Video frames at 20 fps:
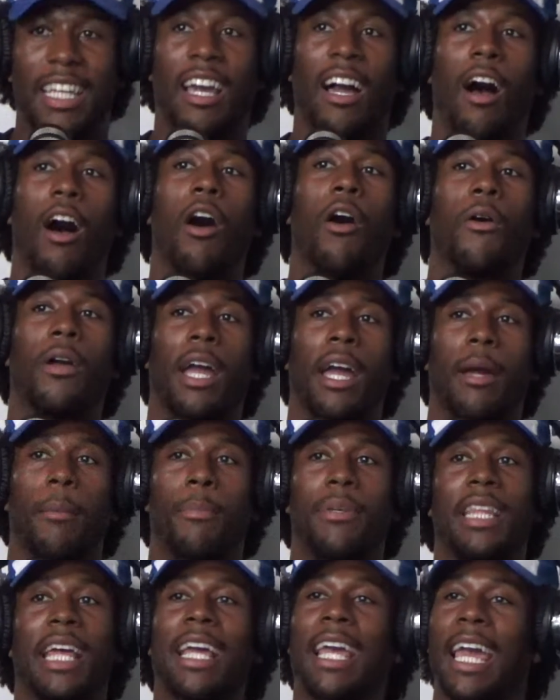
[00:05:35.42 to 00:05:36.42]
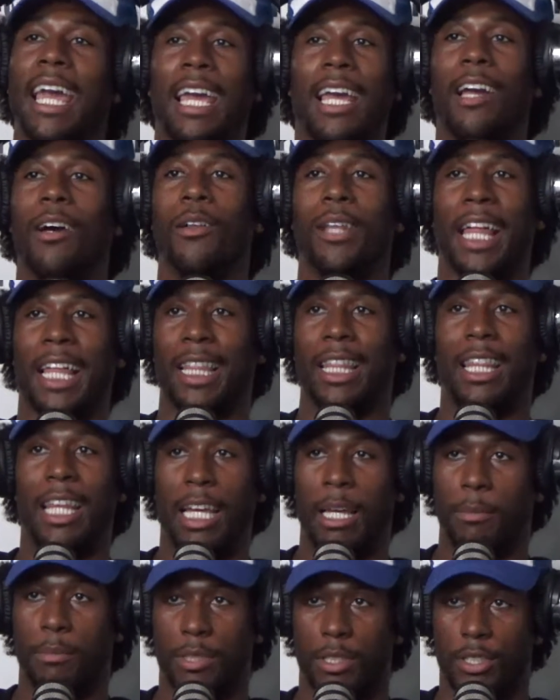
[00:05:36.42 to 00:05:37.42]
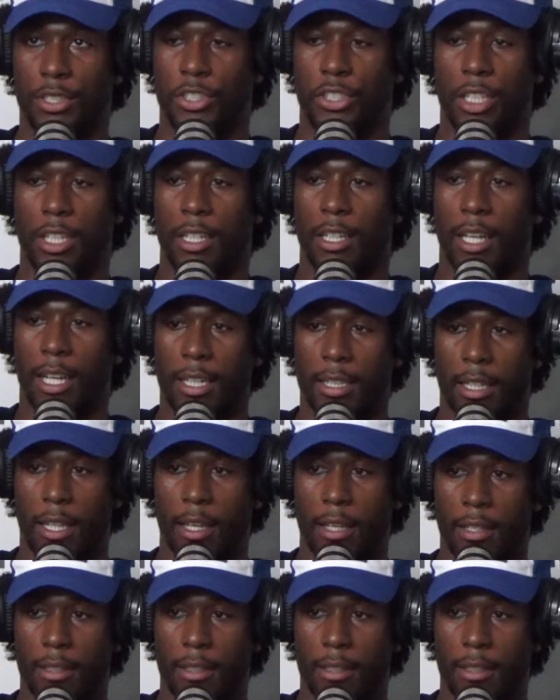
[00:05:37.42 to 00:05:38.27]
Oh, okay. But they can't heal like limbs and shit like that.